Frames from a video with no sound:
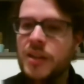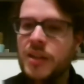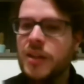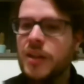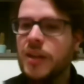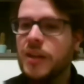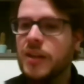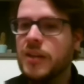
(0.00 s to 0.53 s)

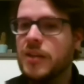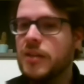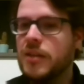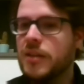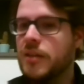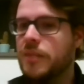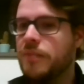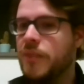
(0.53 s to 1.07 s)
And
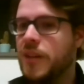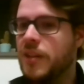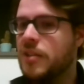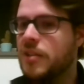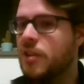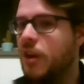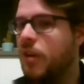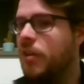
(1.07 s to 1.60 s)

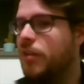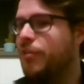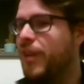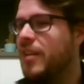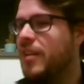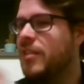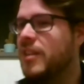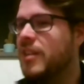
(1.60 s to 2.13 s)
there's a lot of
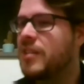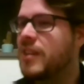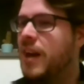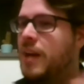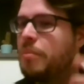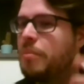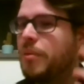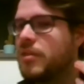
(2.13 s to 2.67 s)
other
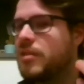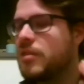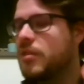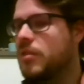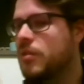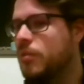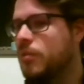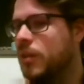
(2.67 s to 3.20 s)
examples,
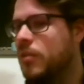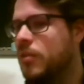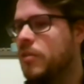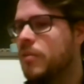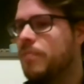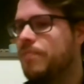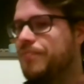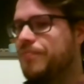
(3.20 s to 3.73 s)
where
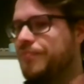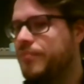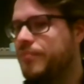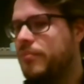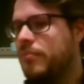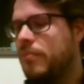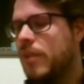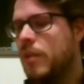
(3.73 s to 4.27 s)

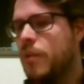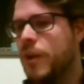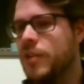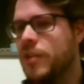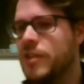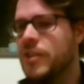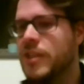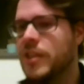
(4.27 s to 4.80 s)
you
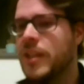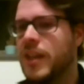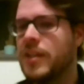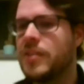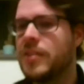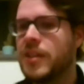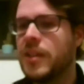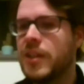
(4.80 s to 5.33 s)
see
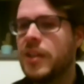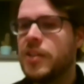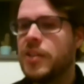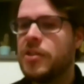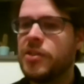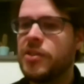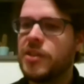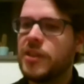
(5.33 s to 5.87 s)
that.
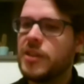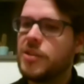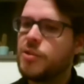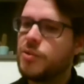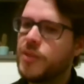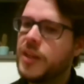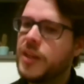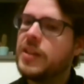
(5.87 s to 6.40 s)
So it's
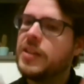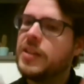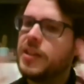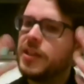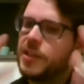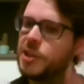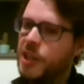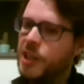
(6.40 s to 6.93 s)
really a
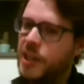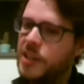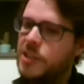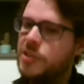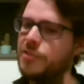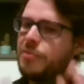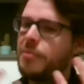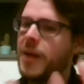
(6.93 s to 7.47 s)
change
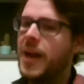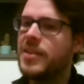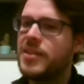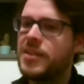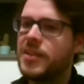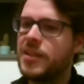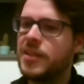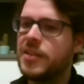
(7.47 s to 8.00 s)
of
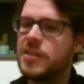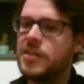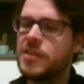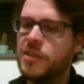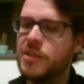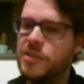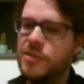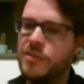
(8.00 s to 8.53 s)
mindset that is
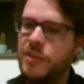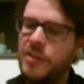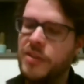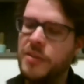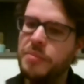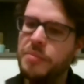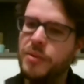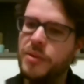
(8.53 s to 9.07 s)
also very
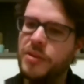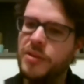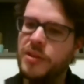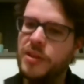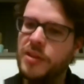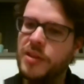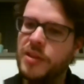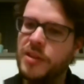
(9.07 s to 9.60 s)
important,
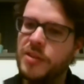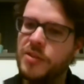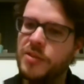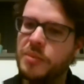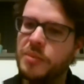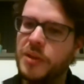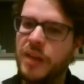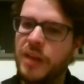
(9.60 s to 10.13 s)
I think, at
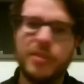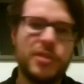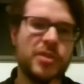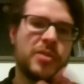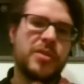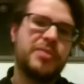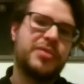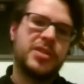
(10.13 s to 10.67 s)
European level.
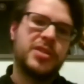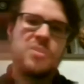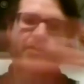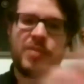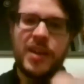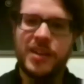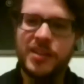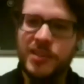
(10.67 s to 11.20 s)
Sorry for
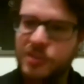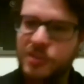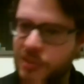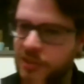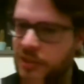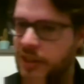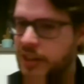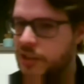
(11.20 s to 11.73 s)
distracting from
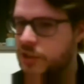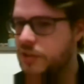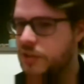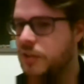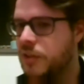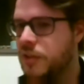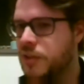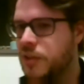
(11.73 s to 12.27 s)
your
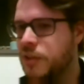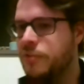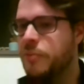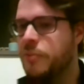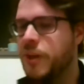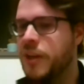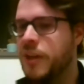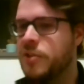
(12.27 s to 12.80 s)
actual
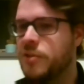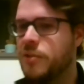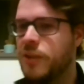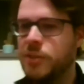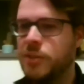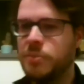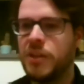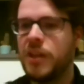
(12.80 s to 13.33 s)

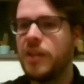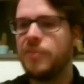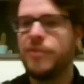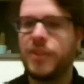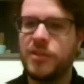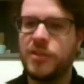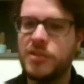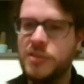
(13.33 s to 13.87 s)
question, but I
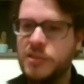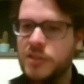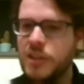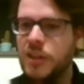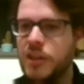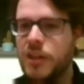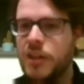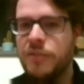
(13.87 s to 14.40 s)
found this
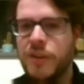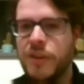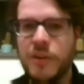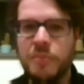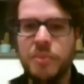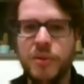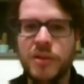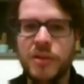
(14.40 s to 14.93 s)
very
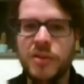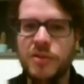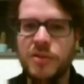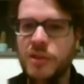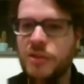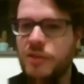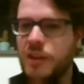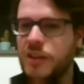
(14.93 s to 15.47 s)
important to
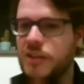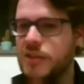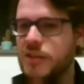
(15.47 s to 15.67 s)
address.